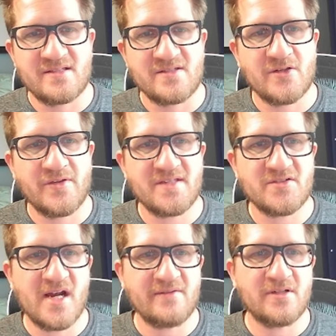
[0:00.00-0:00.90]
And so this
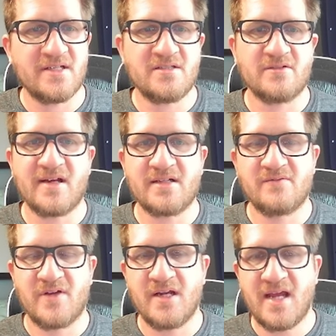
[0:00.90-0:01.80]
driver is
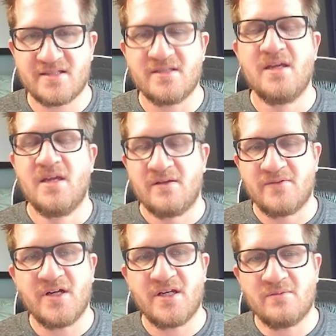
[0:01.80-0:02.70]
has
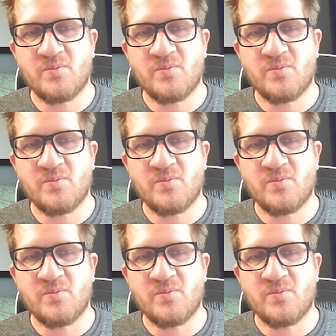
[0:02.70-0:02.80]
very